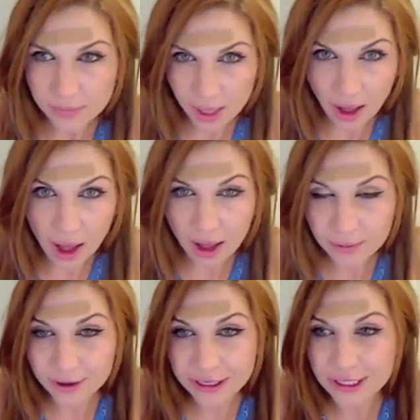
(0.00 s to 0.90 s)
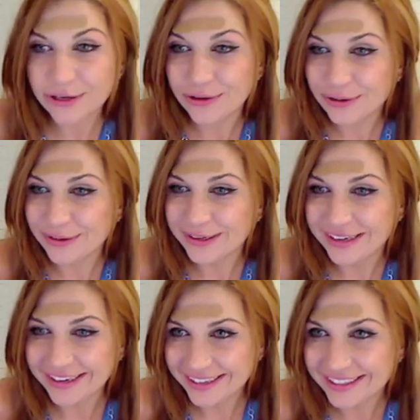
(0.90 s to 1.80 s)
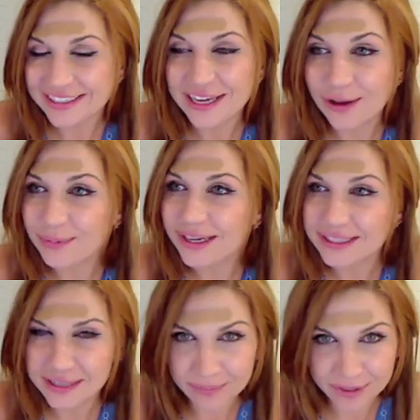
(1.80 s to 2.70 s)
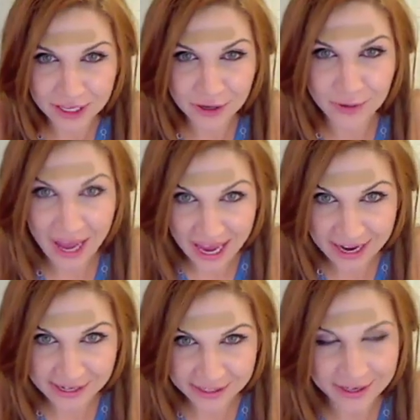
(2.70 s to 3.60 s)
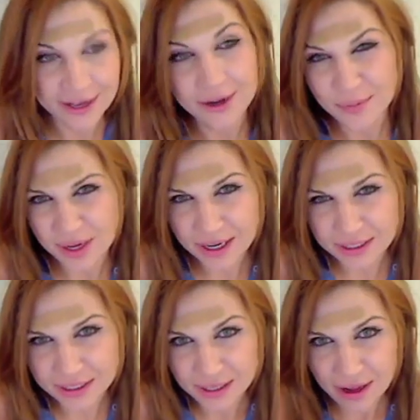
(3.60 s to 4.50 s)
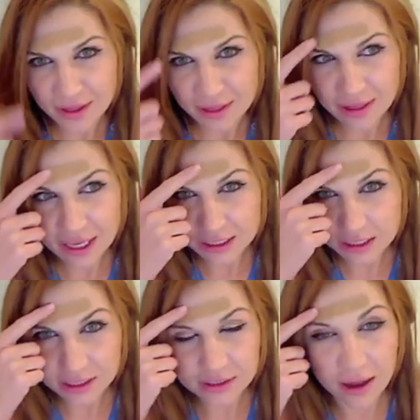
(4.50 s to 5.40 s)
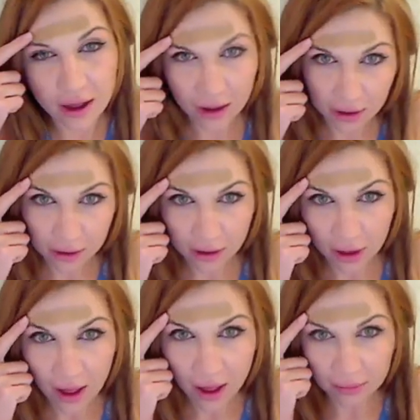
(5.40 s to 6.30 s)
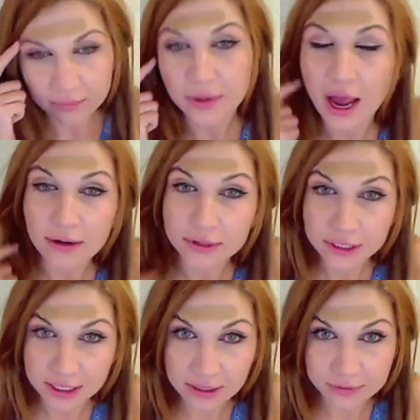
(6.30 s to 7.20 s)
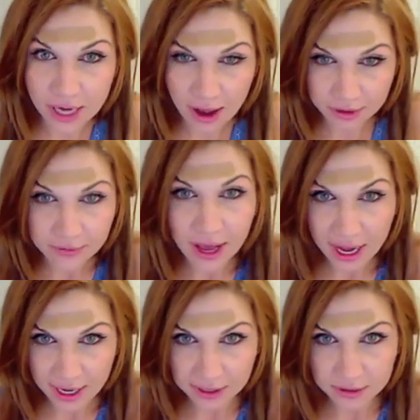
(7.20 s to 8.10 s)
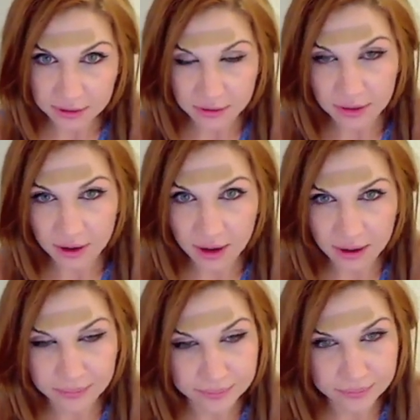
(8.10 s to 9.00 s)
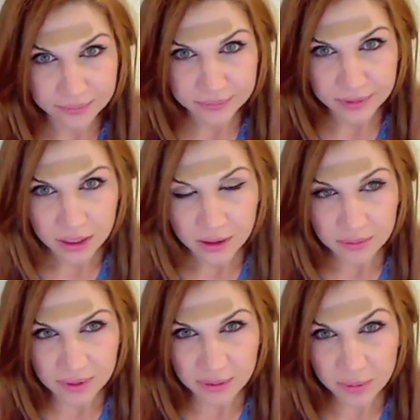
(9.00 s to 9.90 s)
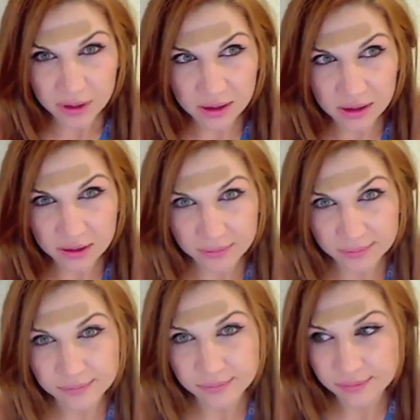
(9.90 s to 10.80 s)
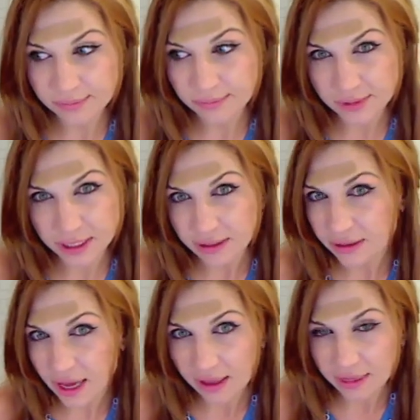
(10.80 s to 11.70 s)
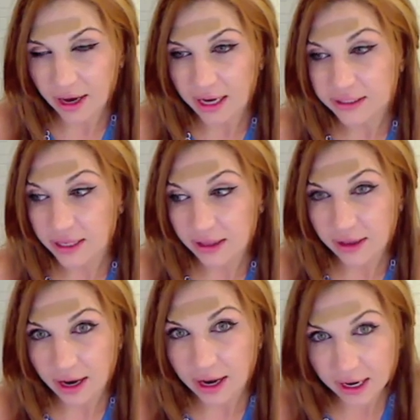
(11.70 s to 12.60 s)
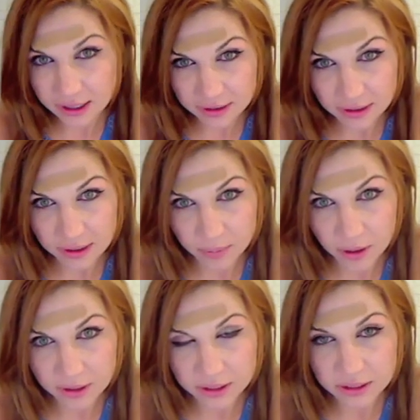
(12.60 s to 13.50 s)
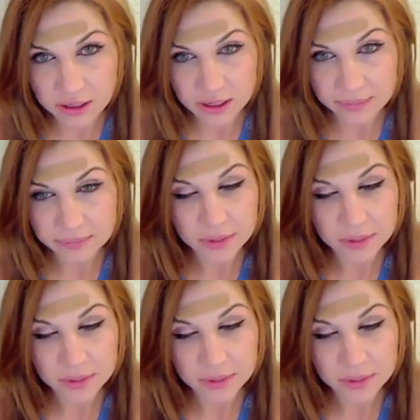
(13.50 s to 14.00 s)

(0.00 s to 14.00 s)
I want you to tell me something you hate. Because this um, I received out of hate. Um, people didn't like that I said that I hated Lilly Pulitzer.